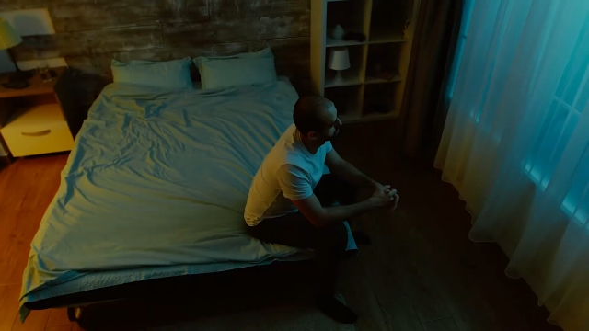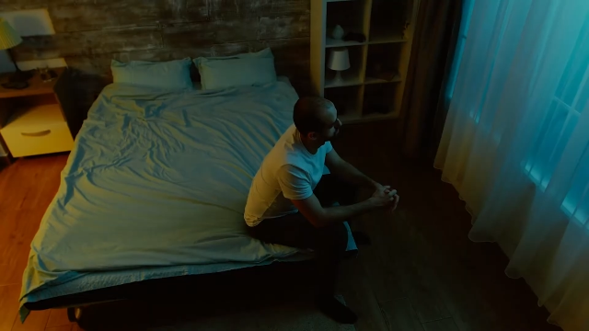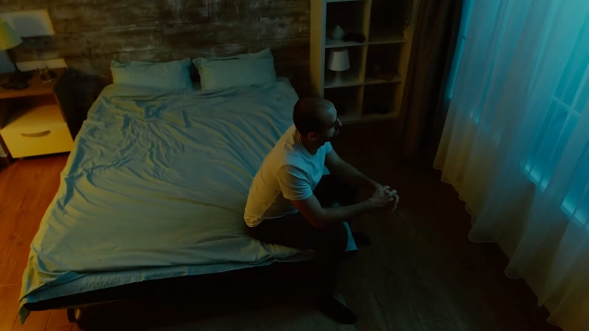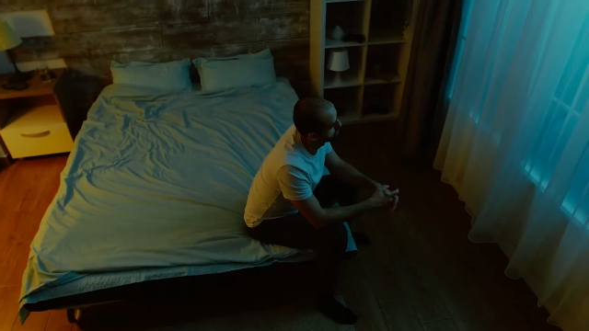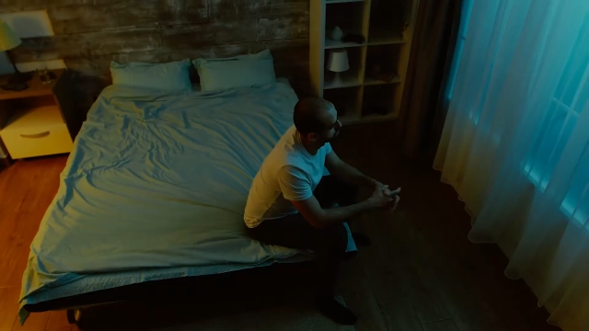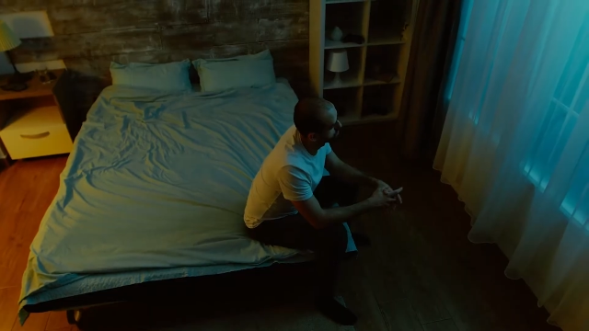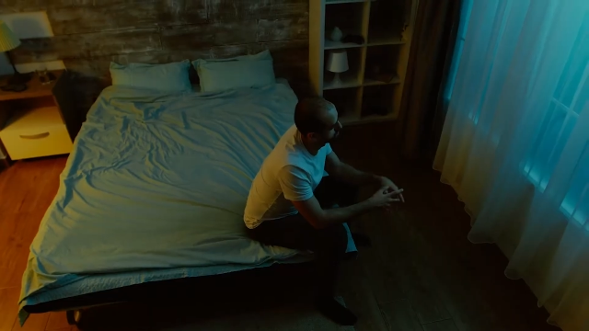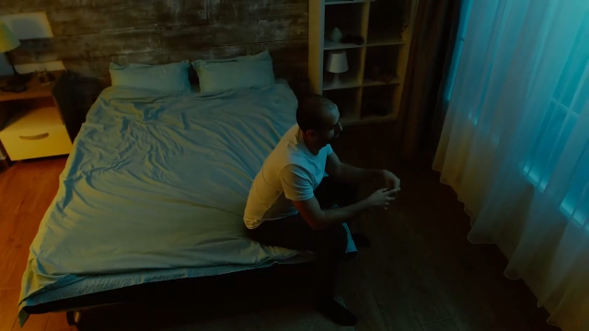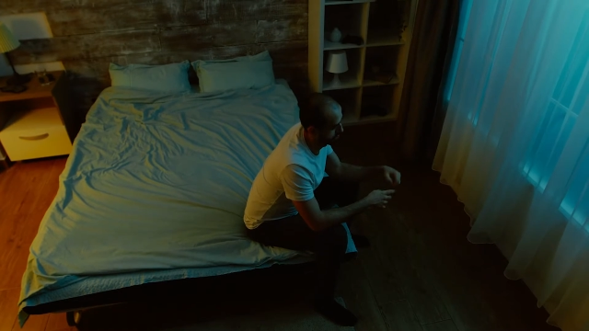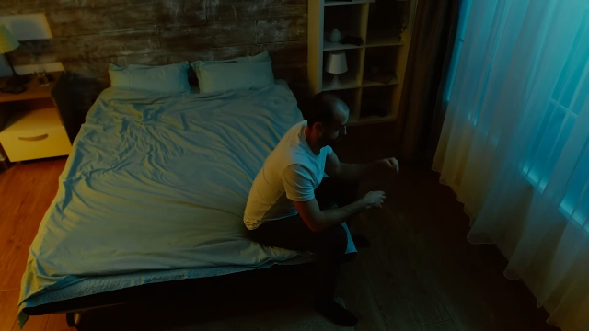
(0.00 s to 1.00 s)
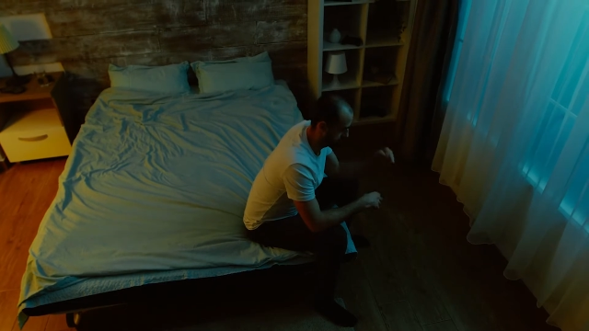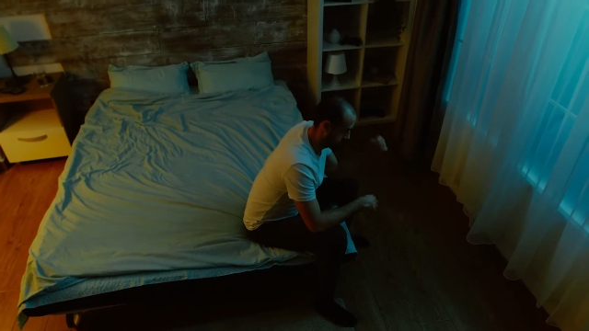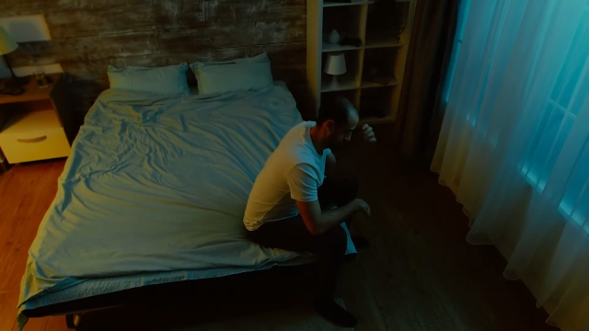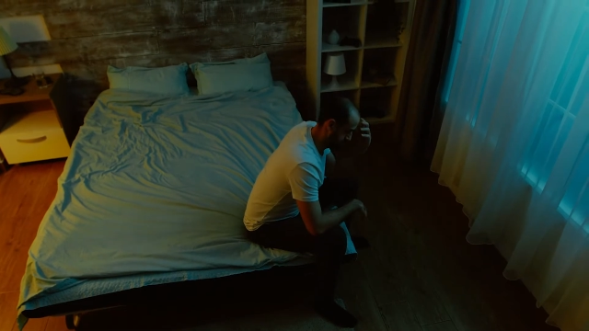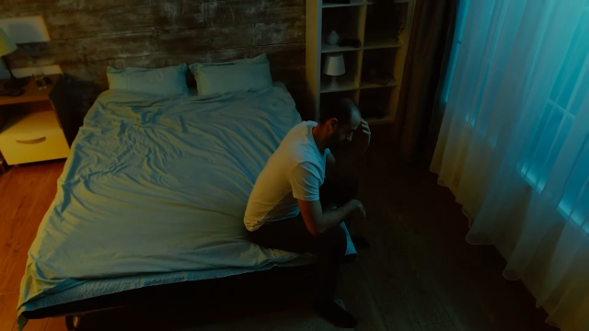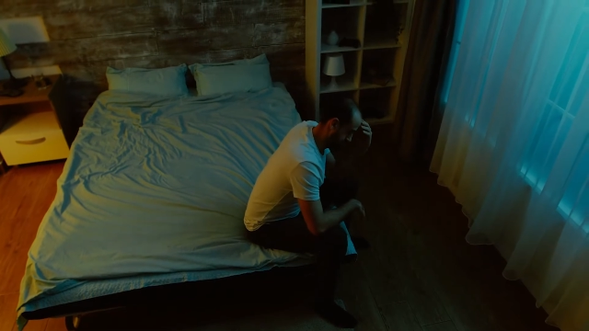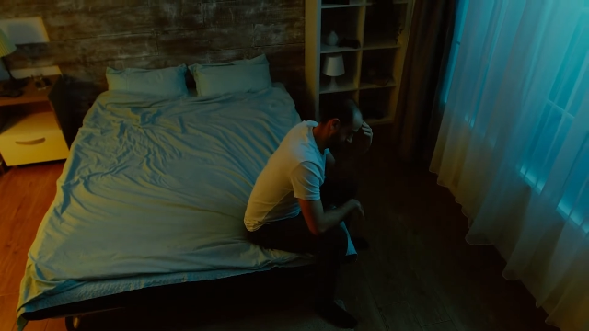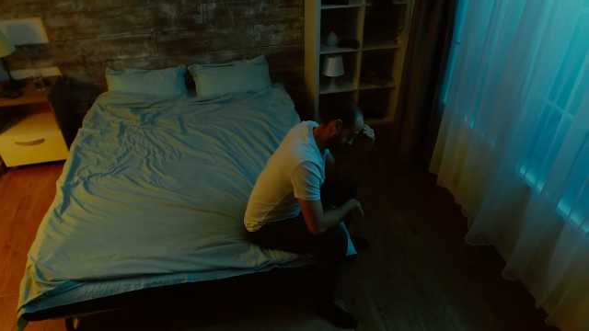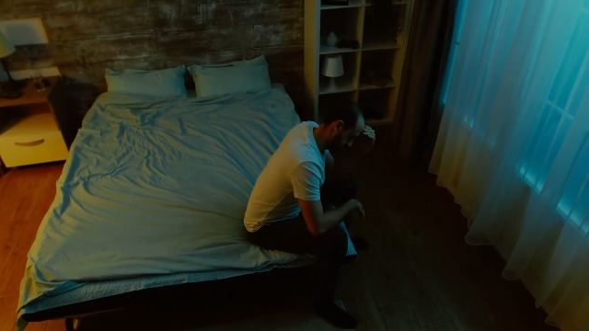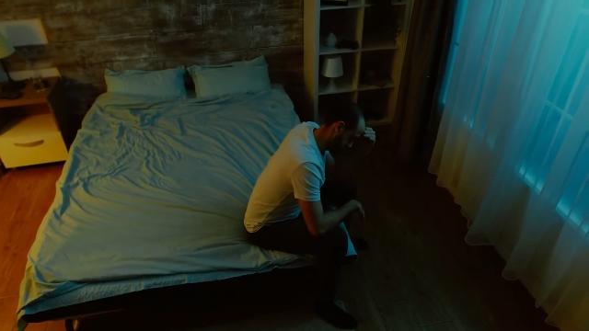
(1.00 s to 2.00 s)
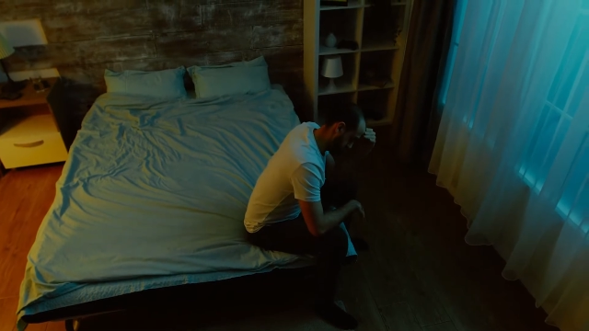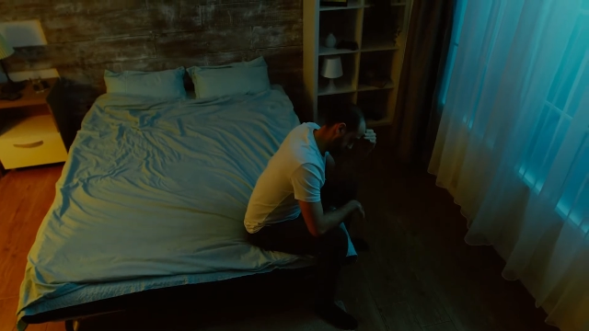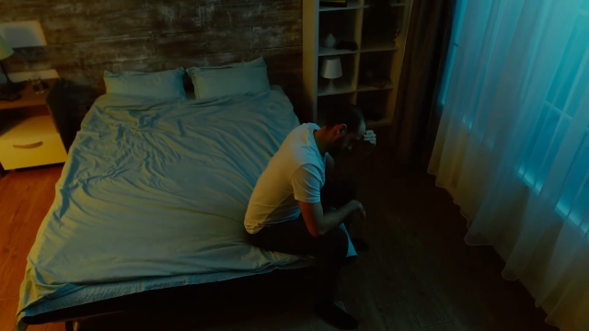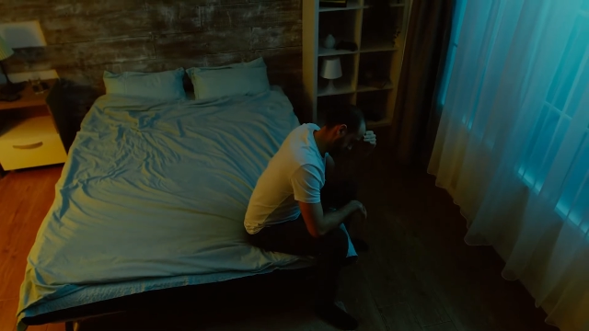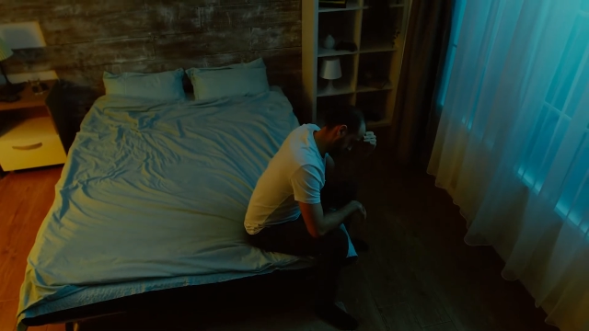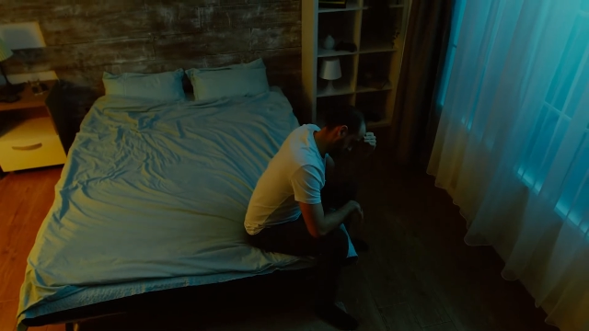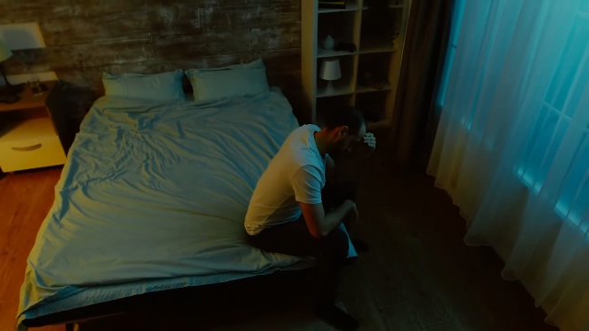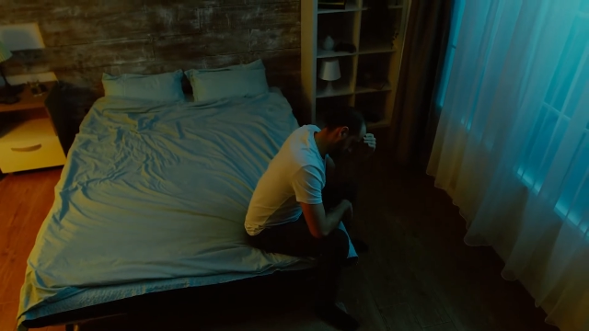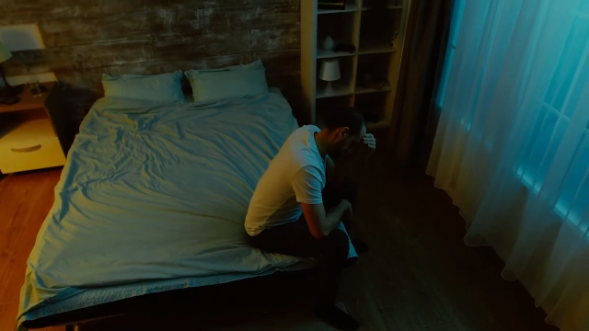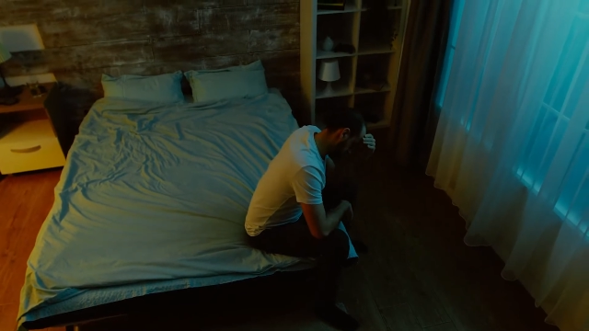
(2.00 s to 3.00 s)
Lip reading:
[unreadable: no face in view]